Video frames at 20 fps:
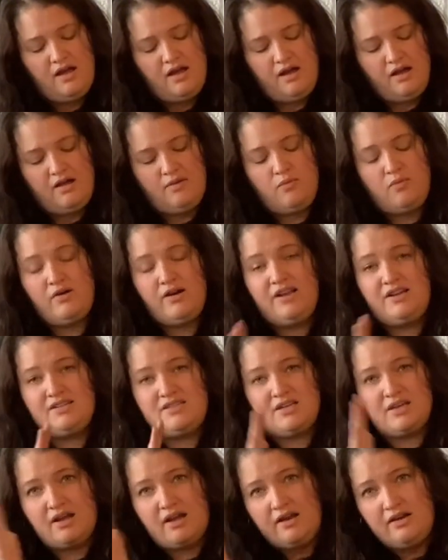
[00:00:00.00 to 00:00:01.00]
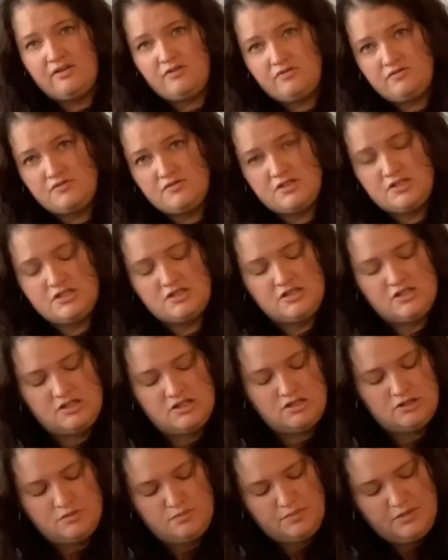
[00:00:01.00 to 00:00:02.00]
I want it to kind of
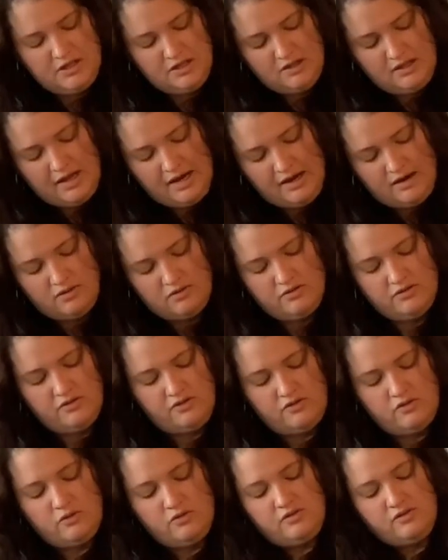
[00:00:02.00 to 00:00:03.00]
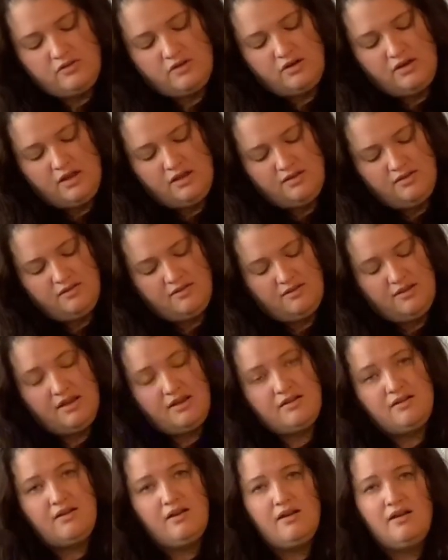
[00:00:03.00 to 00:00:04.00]
spill out, so it's going to
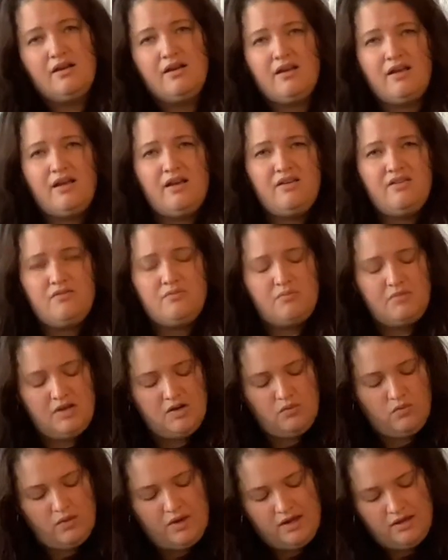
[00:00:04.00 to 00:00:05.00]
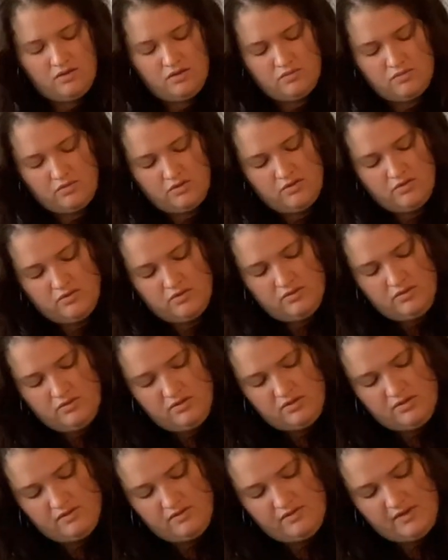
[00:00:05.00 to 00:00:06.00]
sit kind of midway
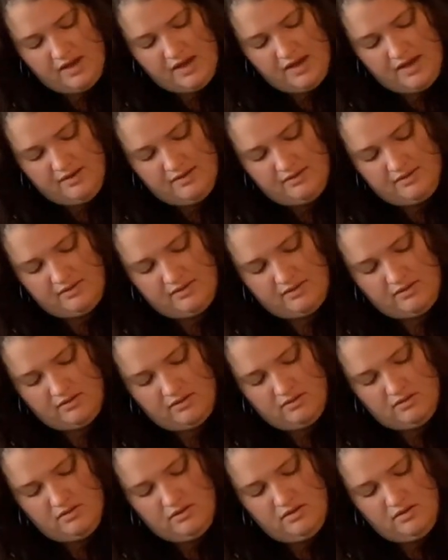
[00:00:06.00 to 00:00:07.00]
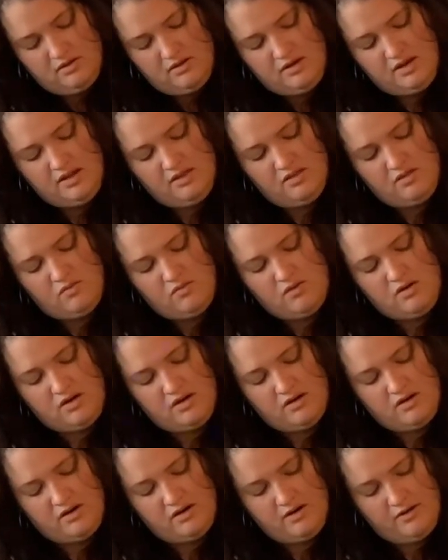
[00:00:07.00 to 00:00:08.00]
through the vase in the
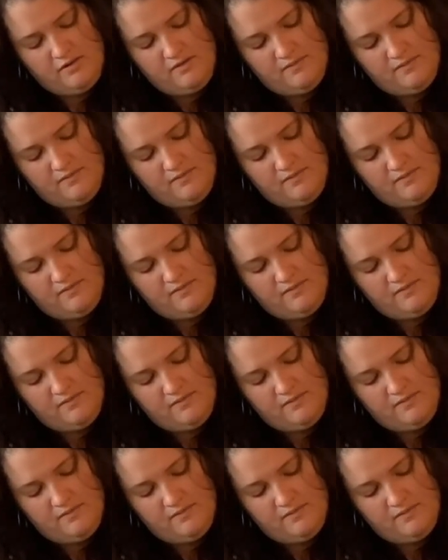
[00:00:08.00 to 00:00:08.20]
water.